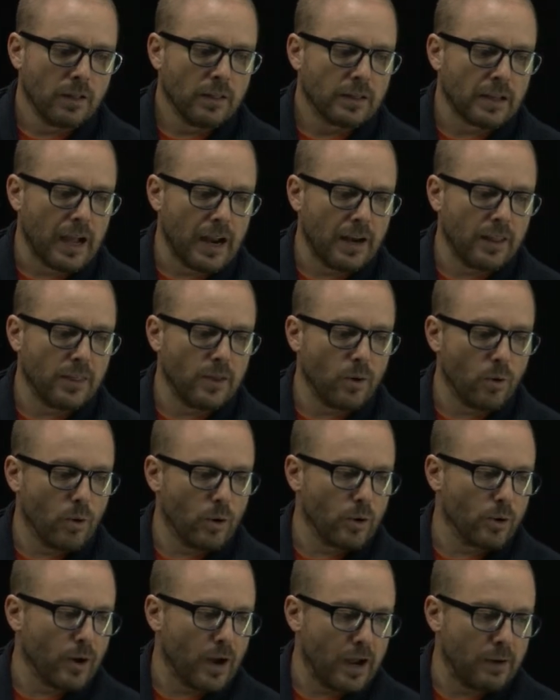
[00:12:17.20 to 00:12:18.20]
kind of the
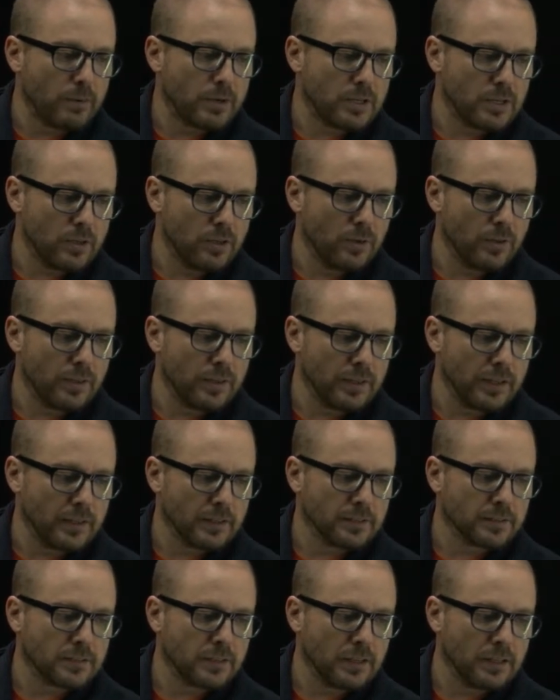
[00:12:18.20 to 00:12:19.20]
order I would do
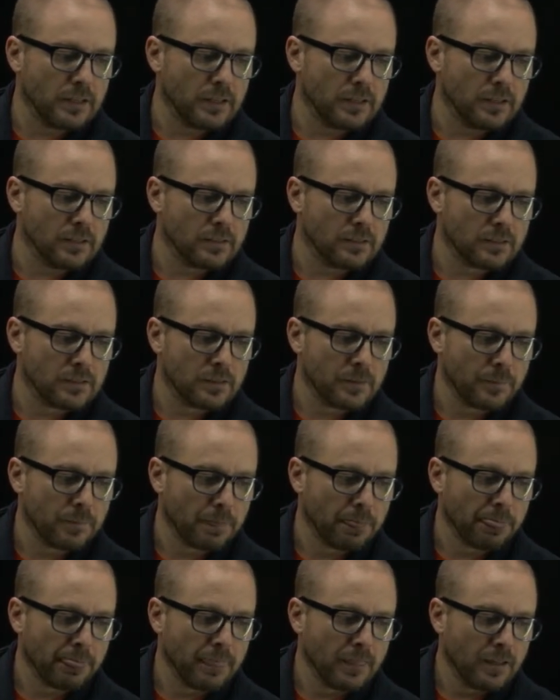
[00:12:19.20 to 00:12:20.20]
things is
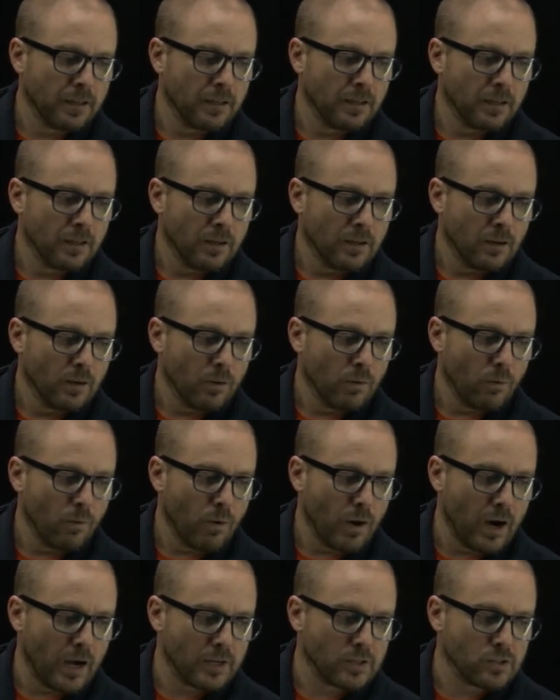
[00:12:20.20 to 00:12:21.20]

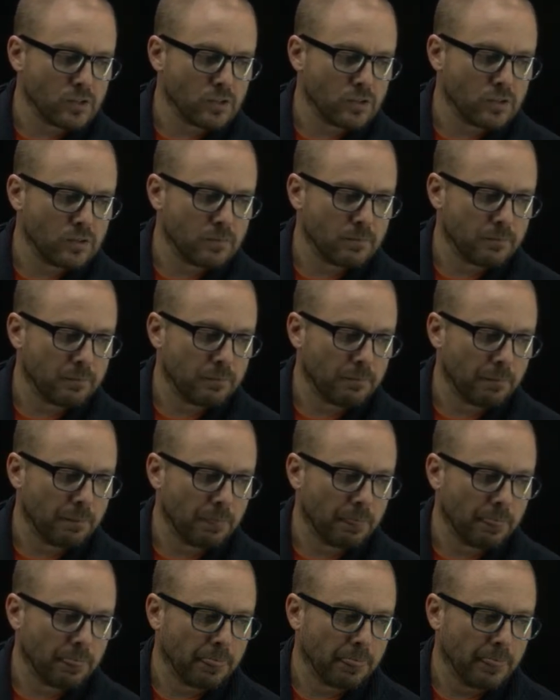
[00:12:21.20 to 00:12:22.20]
watch
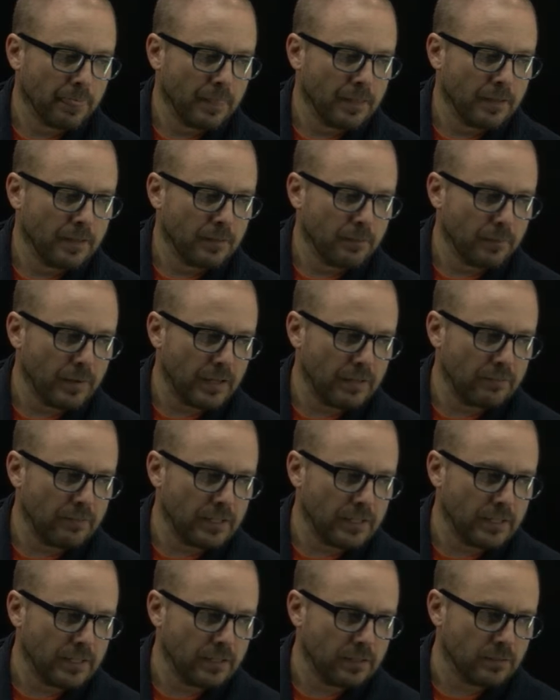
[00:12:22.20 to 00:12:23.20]
my
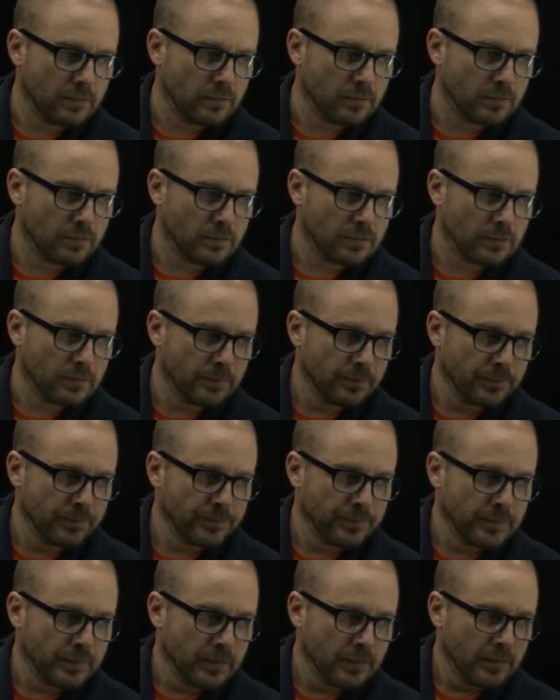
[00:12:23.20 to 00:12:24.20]
videos.
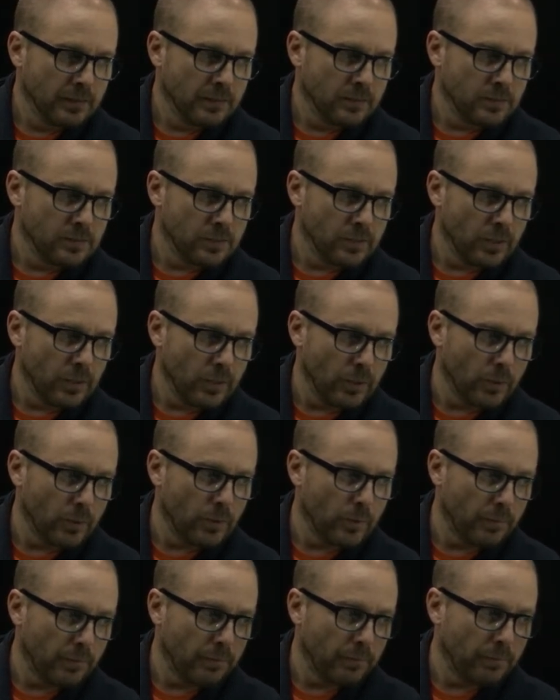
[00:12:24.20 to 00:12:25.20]

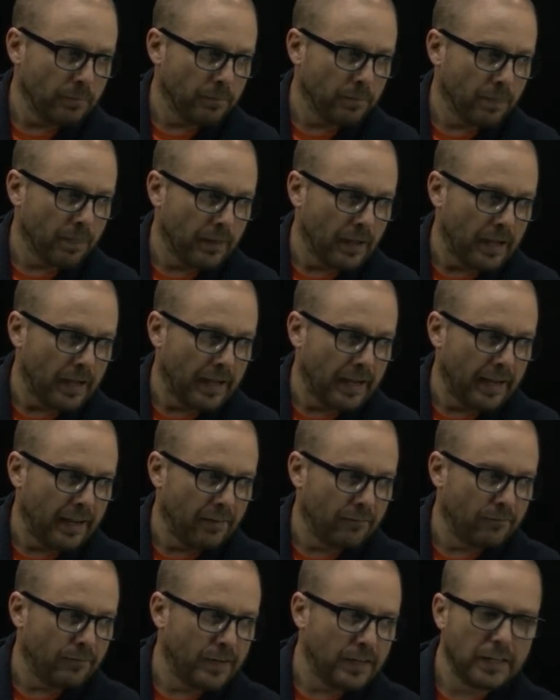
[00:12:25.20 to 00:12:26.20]
So I
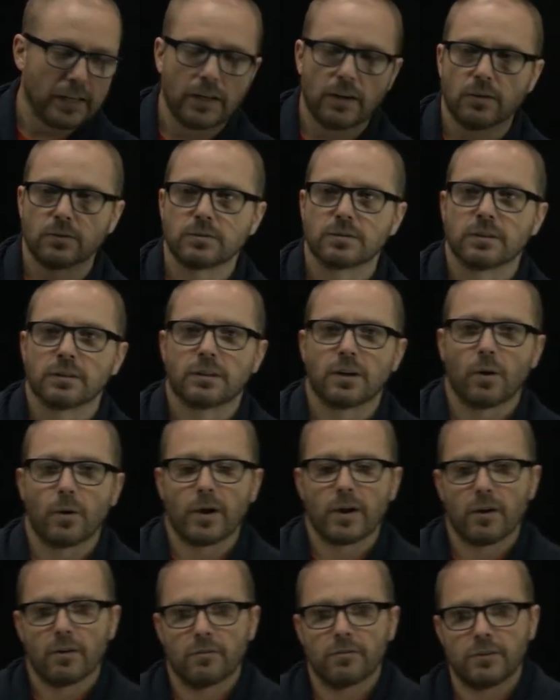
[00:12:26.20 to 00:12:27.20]
have videos
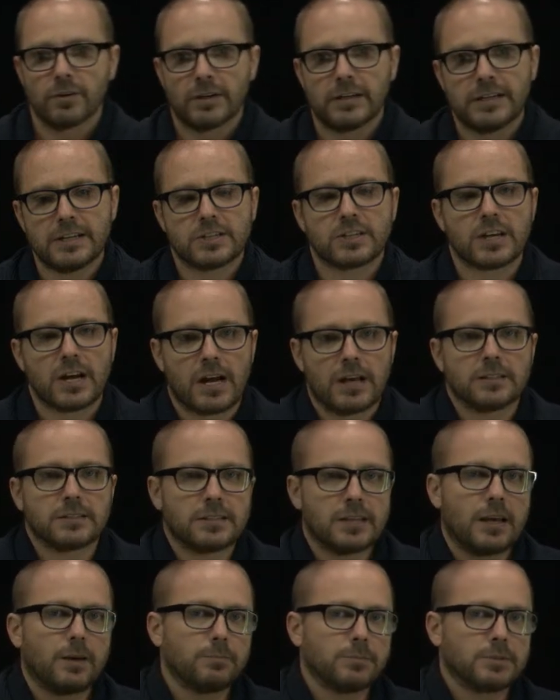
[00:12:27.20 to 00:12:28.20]
going over each
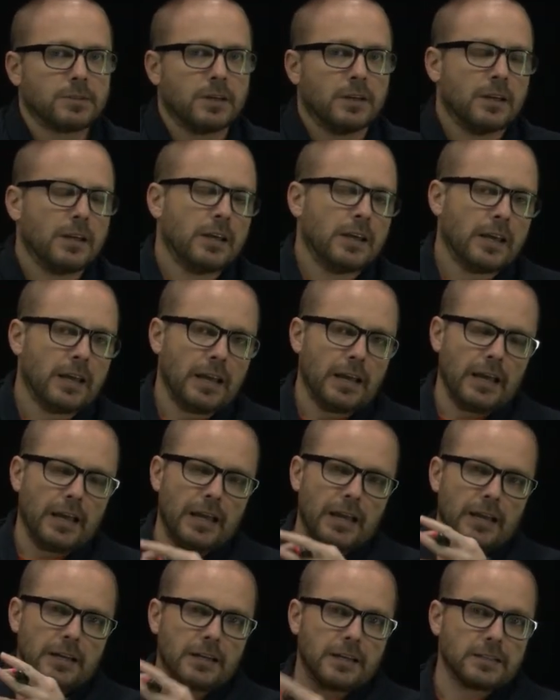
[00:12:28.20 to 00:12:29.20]
concept
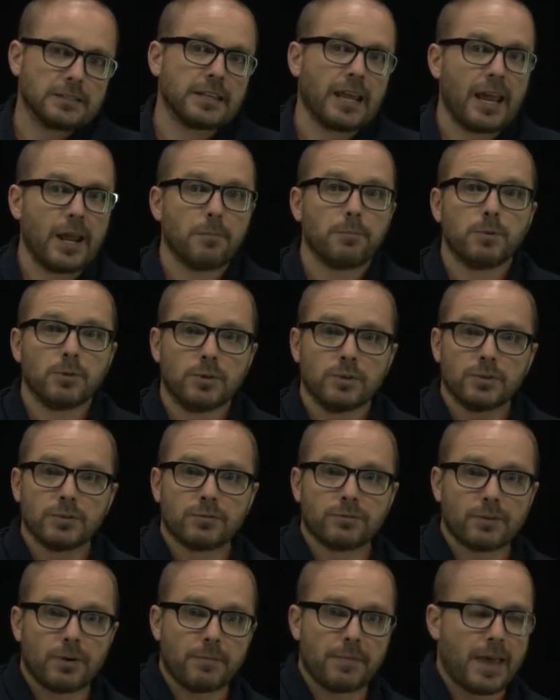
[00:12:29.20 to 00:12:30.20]
and examples
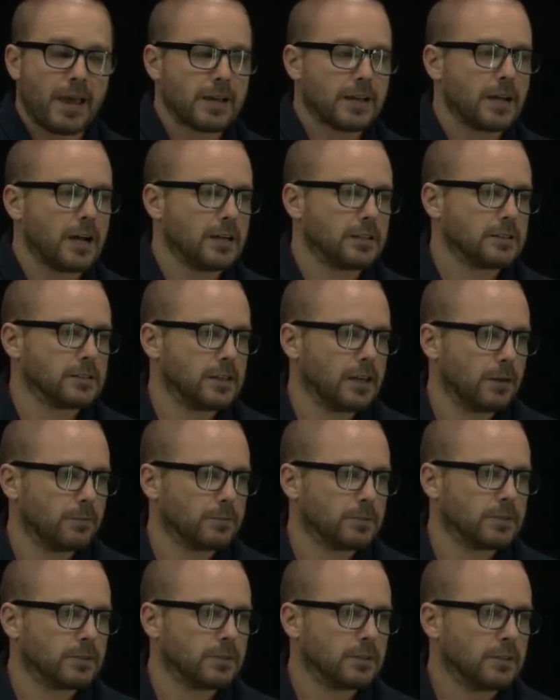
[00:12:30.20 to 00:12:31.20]
from that
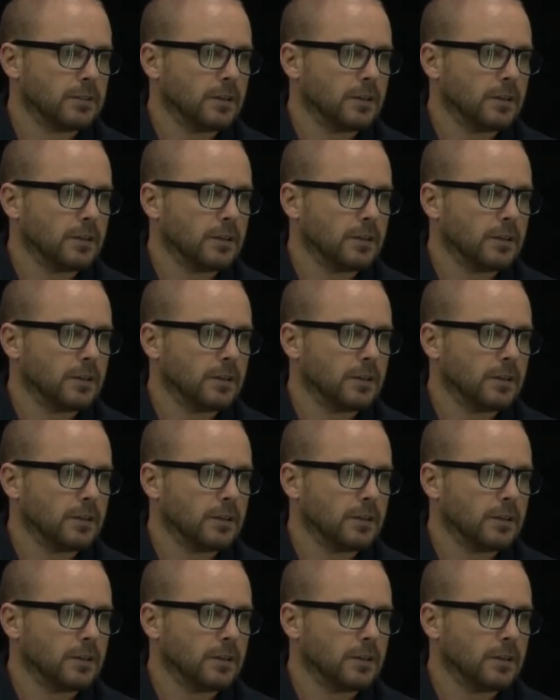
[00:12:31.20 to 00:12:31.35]
concept.